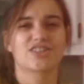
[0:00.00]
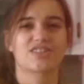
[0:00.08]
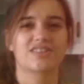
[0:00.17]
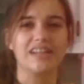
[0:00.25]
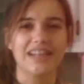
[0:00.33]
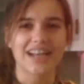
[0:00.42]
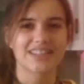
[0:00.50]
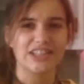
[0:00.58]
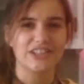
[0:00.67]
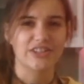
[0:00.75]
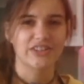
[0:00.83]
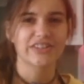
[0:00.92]
glassy
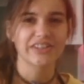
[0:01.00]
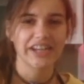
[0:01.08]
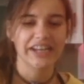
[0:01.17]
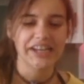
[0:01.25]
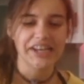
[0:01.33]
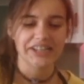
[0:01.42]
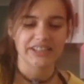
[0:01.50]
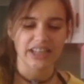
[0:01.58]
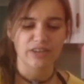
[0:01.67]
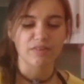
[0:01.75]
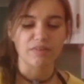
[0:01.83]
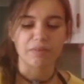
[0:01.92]
sugar? It's like
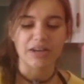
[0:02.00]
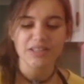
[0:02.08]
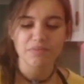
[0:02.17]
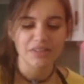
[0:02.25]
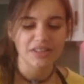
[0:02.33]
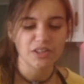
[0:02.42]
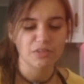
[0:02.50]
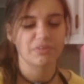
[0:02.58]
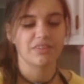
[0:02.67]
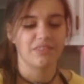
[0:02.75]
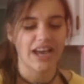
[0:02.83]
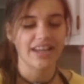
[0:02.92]
it reminds me a little
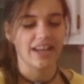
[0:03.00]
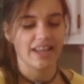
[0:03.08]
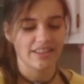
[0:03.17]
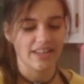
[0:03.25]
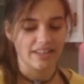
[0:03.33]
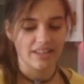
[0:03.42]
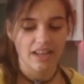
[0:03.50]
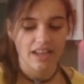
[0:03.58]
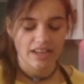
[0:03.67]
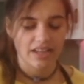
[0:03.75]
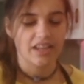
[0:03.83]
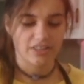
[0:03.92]
bit of that, and then
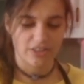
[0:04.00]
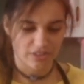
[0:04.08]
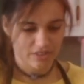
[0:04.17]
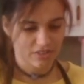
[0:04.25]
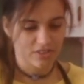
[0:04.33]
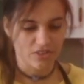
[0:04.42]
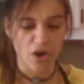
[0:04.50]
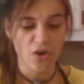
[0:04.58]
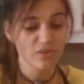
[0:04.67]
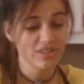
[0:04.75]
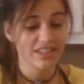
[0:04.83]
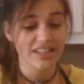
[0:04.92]
it just
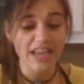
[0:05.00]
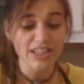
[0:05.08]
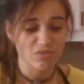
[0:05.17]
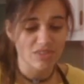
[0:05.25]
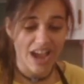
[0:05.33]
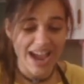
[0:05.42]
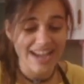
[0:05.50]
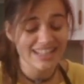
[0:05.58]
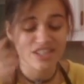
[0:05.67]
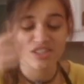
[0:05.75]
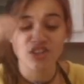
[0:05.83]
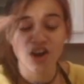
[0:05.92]
goes,
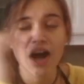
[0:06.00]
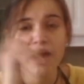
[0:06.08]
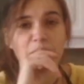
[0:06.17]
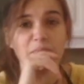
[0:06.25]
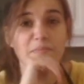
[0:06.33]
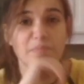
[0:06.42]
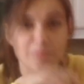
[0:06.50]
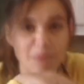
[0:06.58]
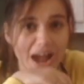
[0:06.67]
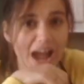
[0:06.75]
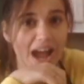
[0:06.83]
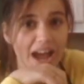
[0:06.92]
it's not
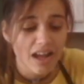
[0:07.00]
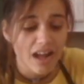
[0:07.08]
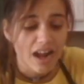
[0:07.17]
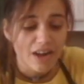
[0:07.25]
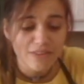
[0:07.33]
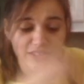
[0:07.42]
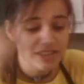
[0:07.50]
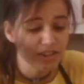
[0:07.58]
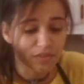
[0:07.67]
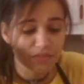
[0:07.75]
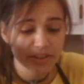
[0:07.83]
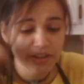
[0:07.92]
bad. I was sitting
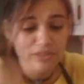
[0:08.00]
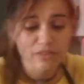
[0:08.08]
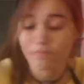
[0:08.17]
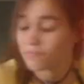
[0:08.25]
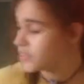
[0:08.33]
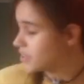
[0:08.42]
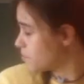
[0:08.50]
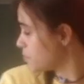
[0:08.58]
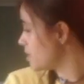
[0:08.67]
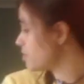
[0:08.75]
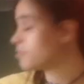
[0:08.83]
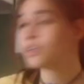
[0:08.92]
over here
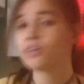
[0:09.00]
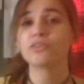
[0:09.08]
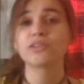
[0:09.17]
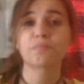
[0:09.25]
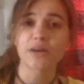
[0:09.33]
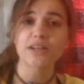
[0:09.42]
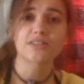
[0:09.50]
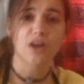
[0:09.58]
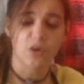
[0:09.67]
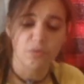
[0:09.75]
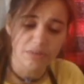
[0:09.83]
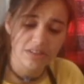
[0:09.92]
being a little
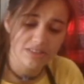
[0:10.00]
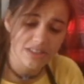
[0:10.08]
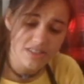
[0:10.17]
depresso, but it's